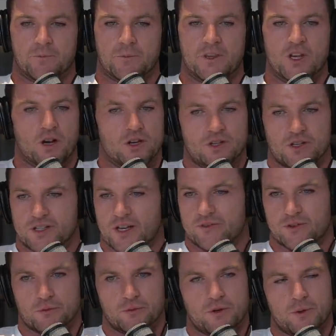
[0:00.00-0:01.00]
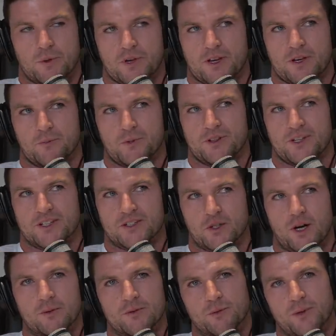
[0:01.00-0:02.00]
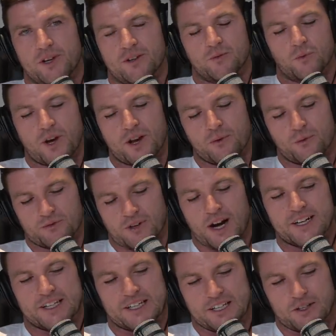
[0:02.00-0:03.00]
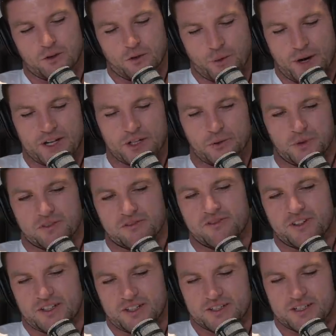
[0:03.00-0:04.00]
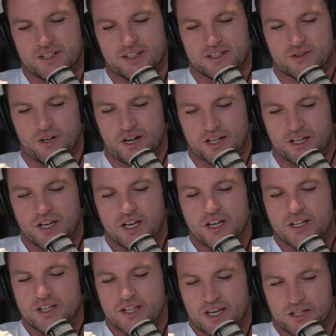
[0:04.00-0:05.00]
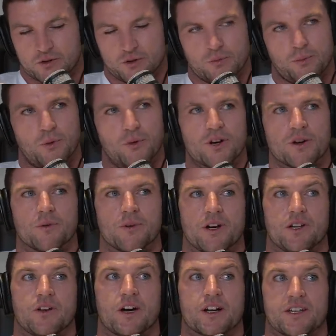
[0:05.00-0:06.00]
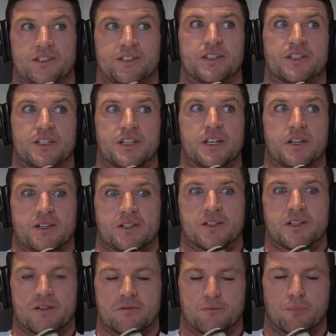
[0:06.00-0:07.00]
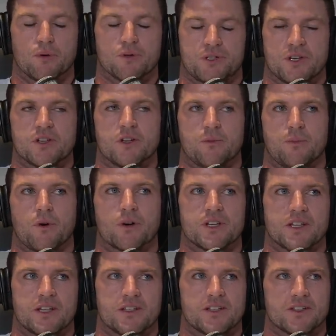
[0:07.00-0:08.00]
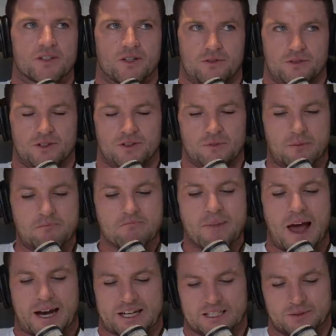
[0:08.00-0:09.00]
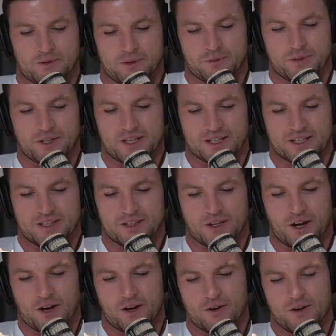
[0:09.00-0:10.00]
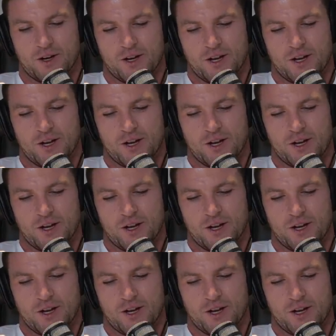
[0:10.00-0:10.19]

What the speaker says: you know, you just have to rip in. But there's times when we're running or we're doing fitness and it's like you get to a point where like you're pushing your body and yourself to the maximum it can go.